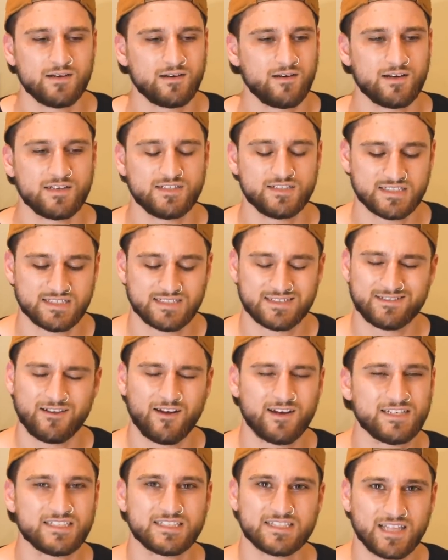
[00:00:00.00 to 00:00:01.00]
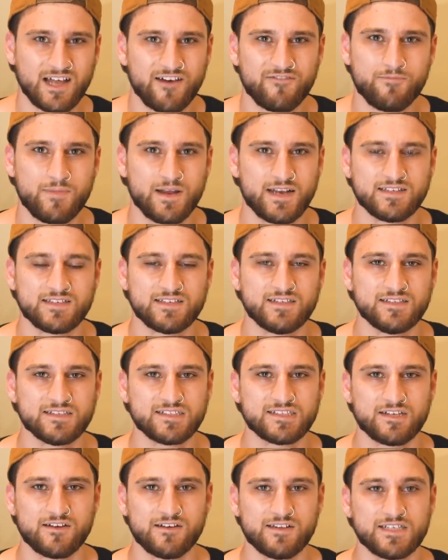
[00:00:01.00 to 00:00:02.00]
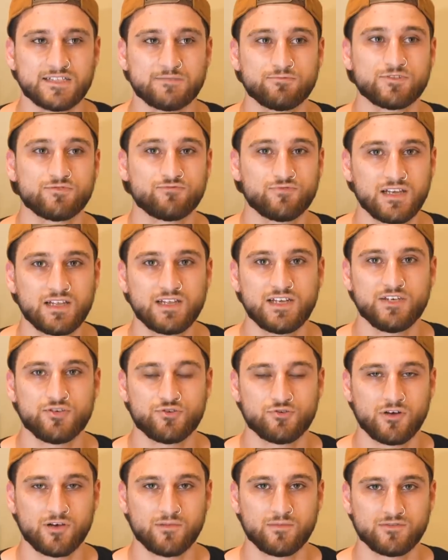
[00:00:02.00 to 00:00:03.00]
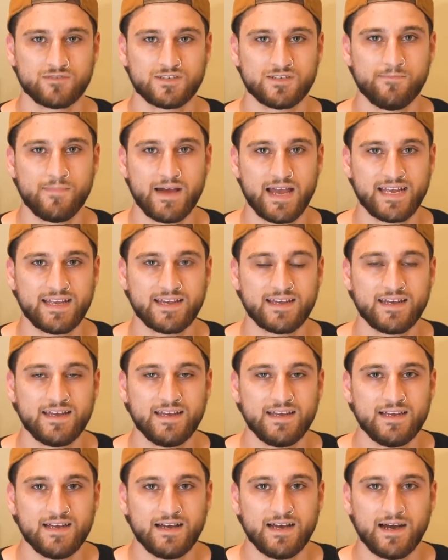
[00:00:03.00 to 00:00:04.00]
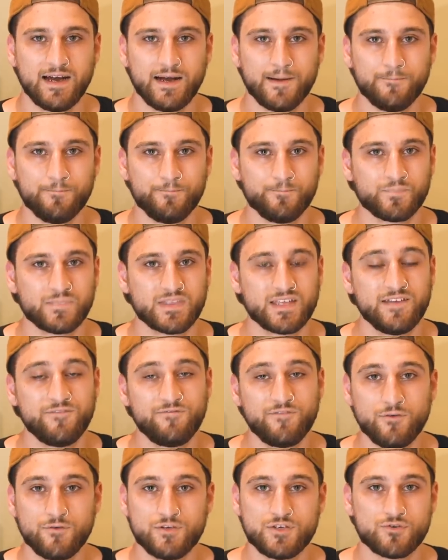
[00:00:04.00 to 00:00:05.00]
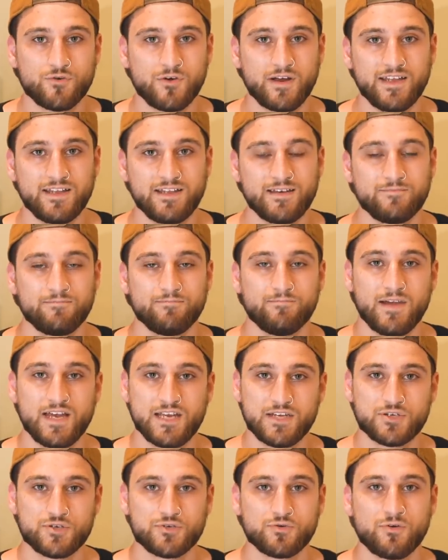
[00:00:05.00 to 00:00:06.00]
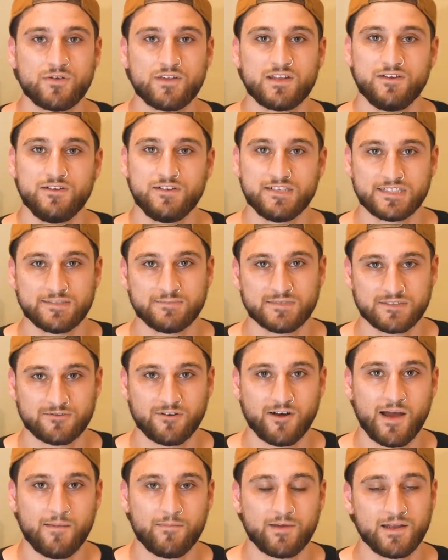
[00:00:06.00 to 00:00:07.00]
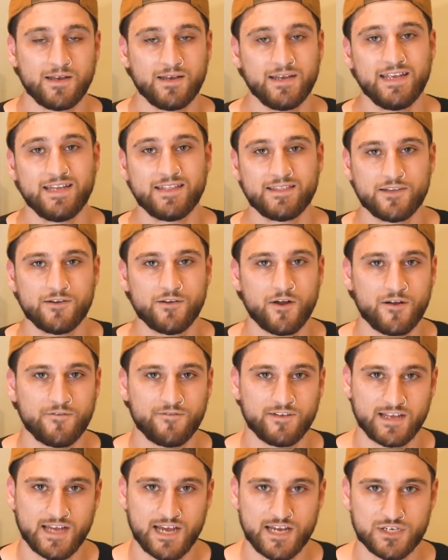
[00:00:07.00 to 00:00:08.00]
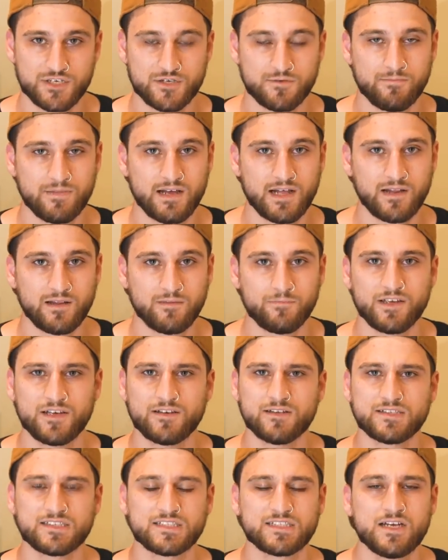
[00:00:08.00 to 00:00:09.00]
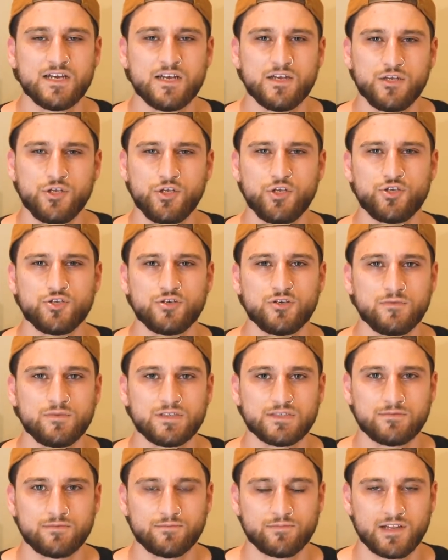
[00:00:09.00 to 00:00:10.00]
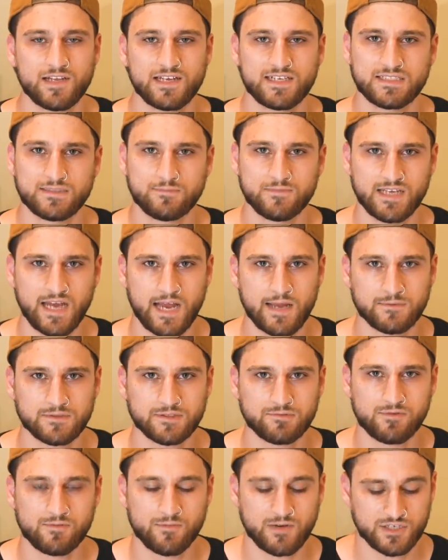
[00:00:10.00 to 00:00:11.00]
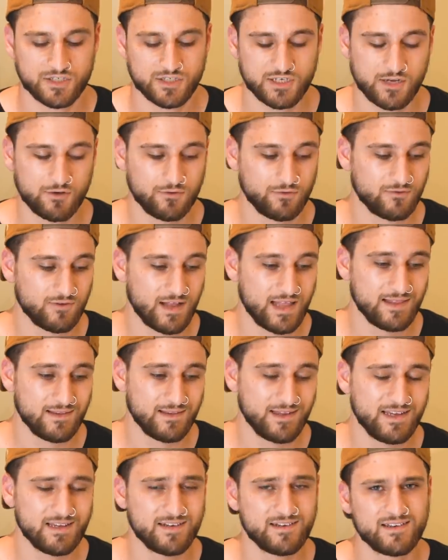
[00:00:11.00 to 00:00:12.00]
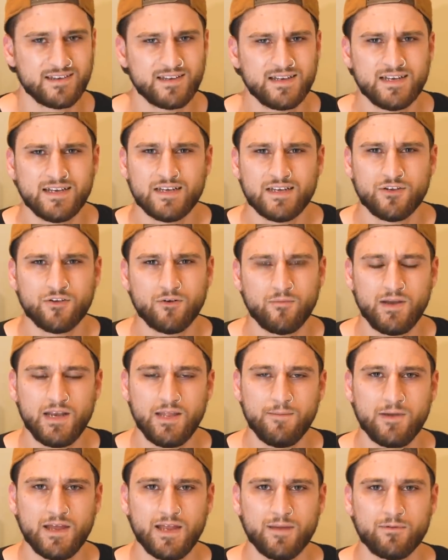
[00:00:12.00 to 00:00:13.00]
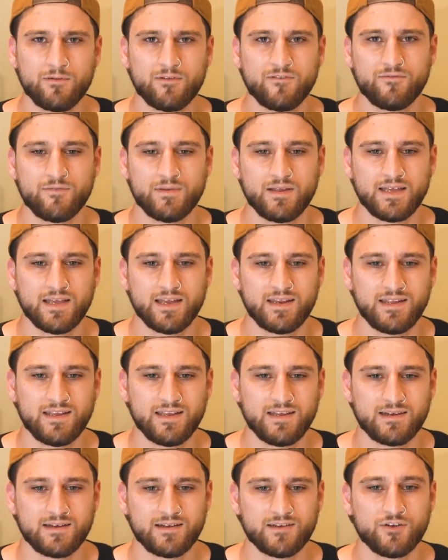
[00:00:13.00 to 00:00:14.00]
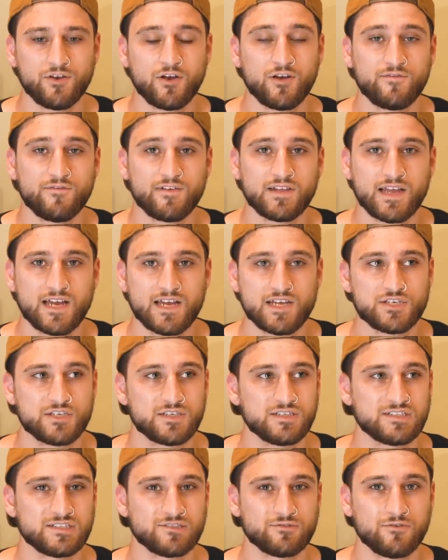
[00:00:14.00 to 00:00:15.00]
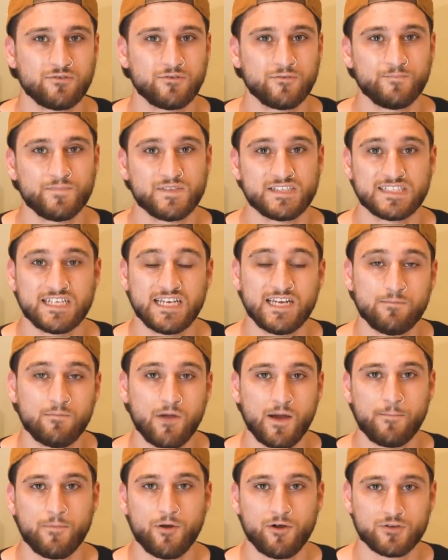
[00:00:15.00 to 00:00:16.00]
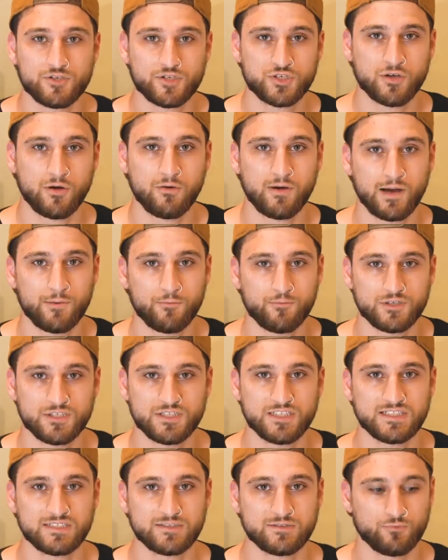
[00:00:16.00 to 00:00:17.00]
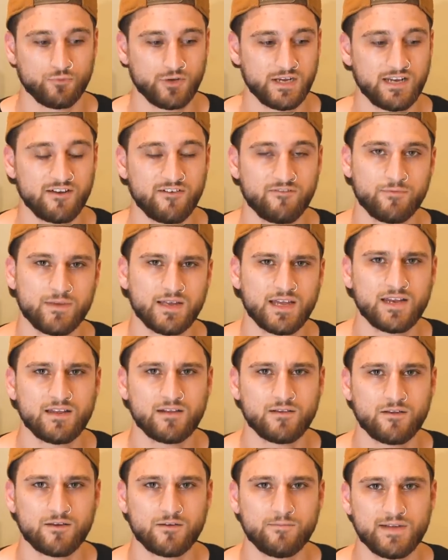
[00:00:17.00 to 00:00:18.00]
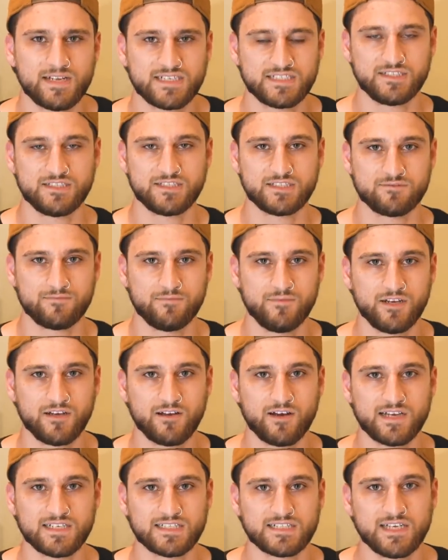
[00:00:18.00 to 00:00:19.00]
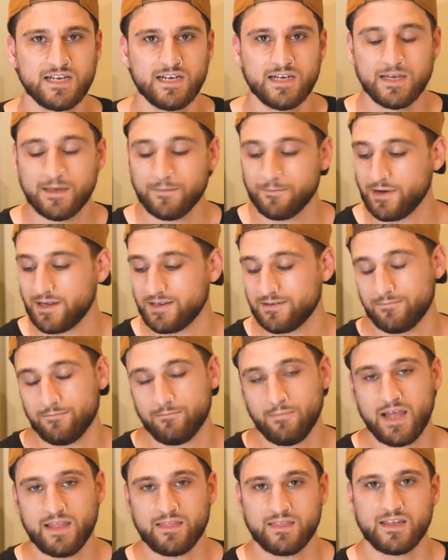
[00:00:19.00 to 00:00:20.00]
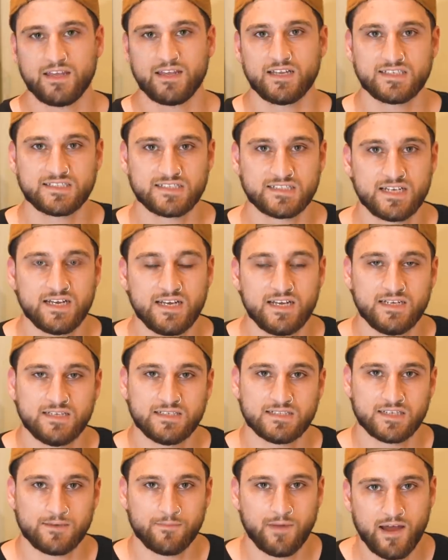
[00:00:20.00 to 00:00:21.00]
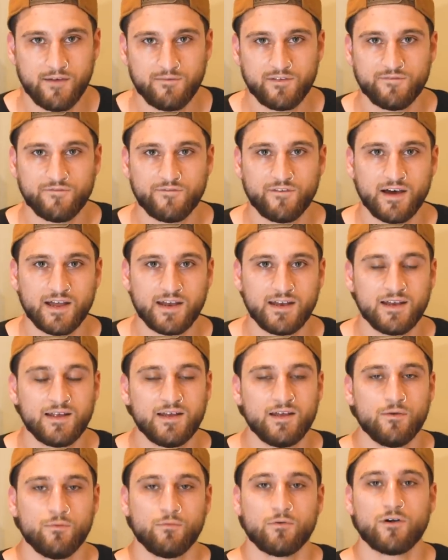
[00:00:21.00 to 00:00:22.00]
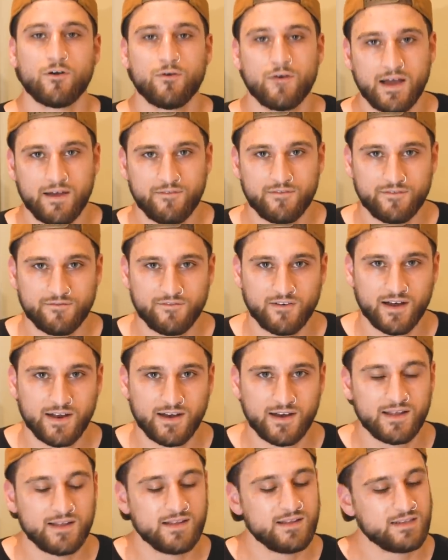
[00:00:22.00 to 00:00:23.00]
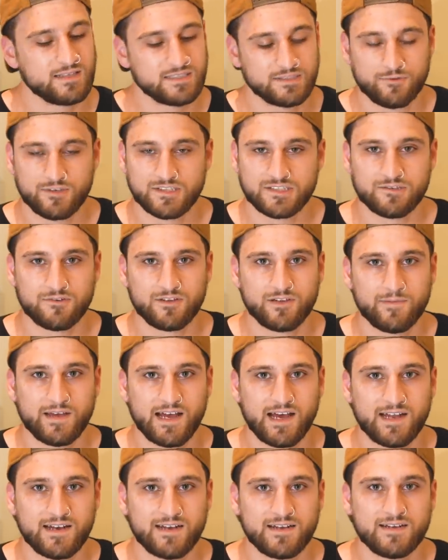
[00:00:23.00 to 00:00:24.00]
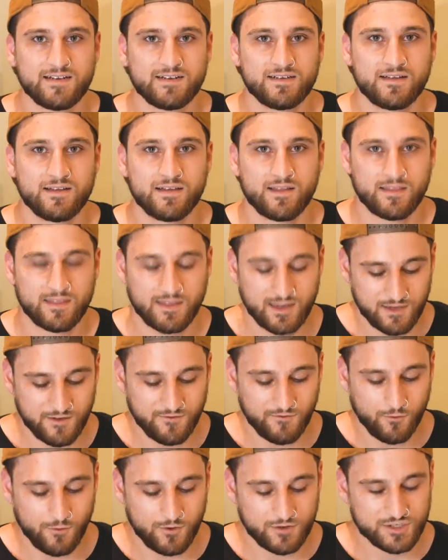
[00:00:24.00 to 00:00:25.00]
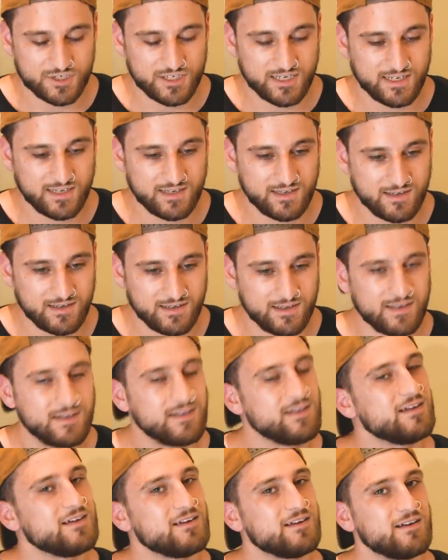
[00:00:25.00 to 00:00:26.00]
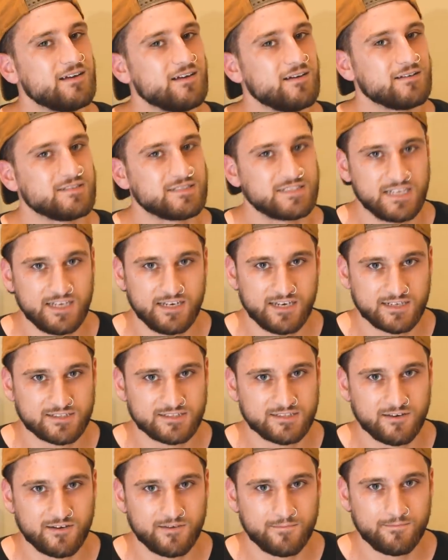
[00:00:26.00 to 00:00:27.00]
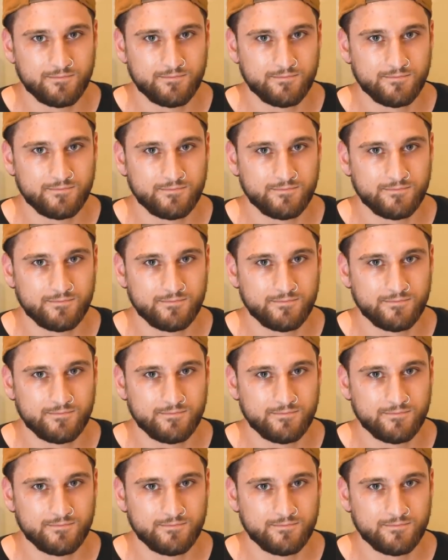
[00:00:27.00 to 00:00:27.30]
I just I just love Benetton, so this was really enjoyable to make. Um, if you enjoyed it, make sure that you subscribe and hit the notification bell because YouTube has been playing some games with my channel lately and not many people have been getting uh, notifications or seeing my post show up, which is weird. I've been getting a lot of messages from you guys, but main thing is, is that I'm having fun. We're all having fun. That's what it's all about. Thank you for watching. I'll see you next time.